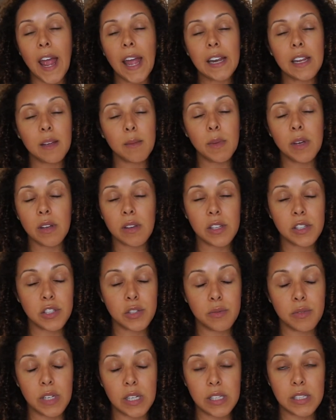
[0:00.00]
any meal that
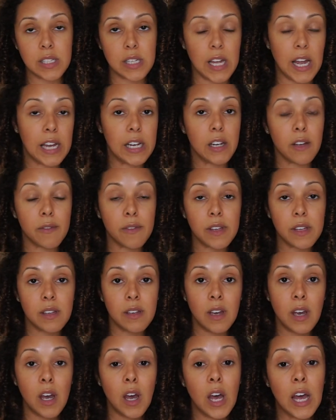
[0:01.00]
you need to kind of
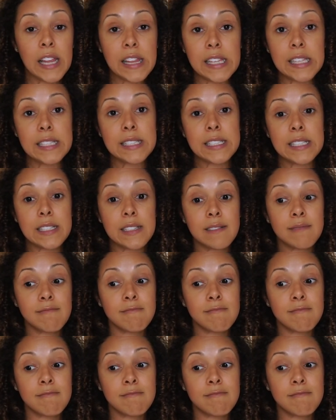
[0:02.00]
at least